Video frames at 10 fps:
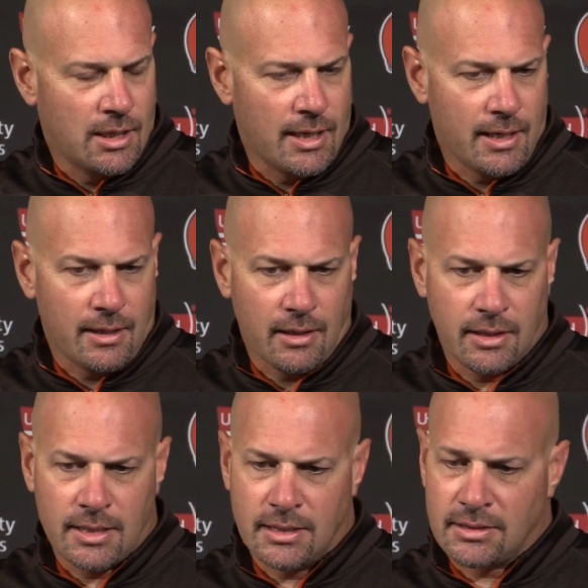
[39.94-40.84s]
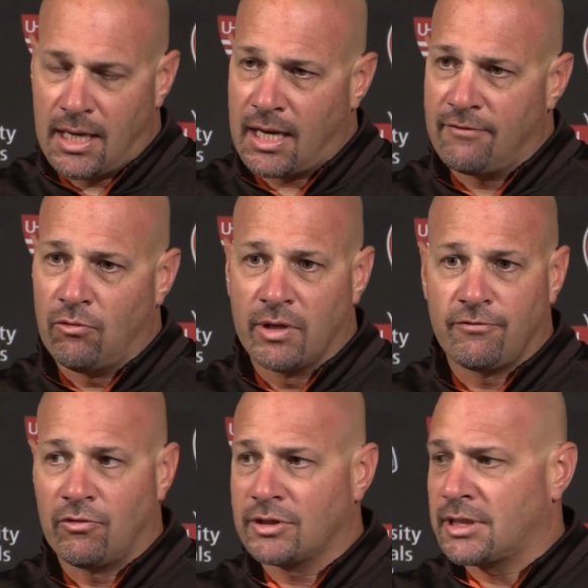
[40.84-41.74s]
uh, it's a heck of a win
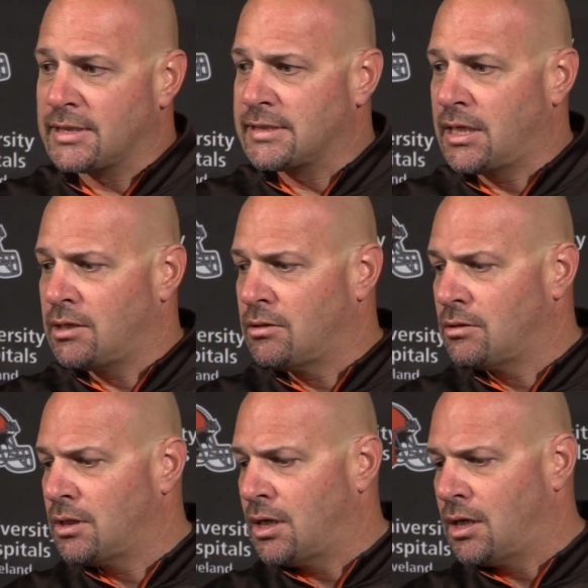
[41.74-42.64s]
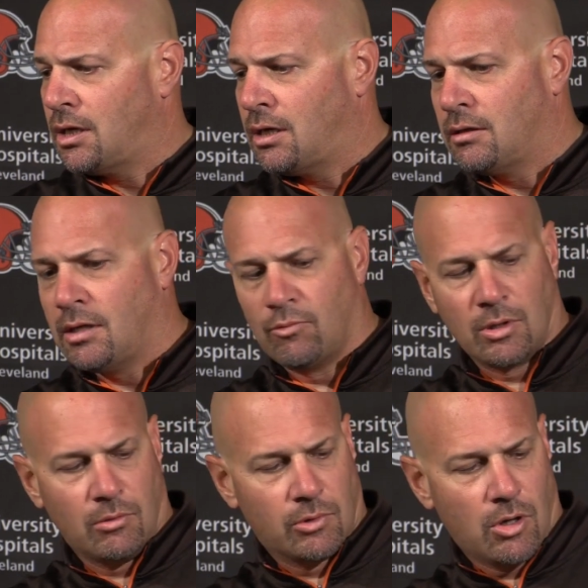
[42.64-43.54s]
for us, like I said, uh, and, and
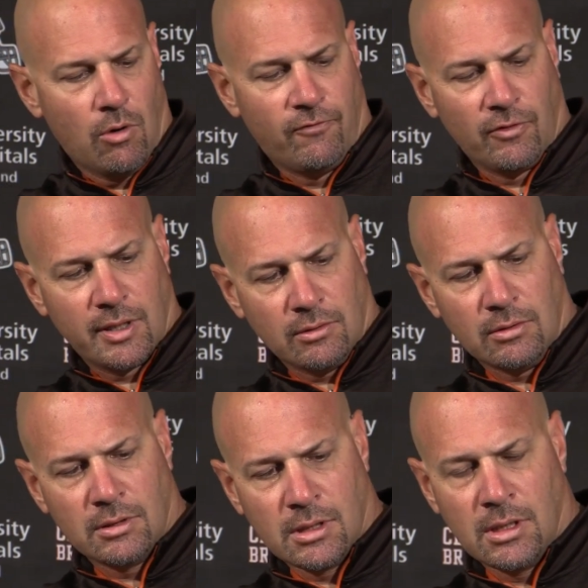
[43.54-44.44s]
we're, we're hopeful that it'll,